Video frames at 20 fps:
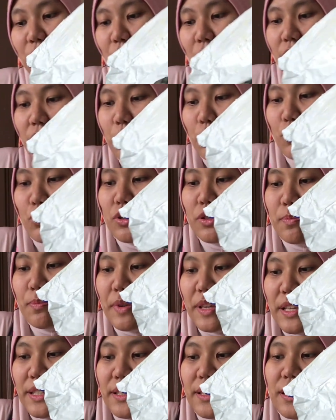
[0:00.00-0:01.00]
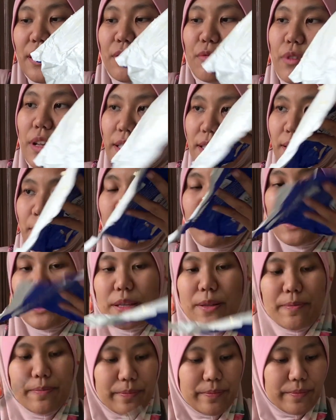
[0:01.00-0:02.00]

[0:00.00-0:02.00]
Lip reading: of the most basic recipe.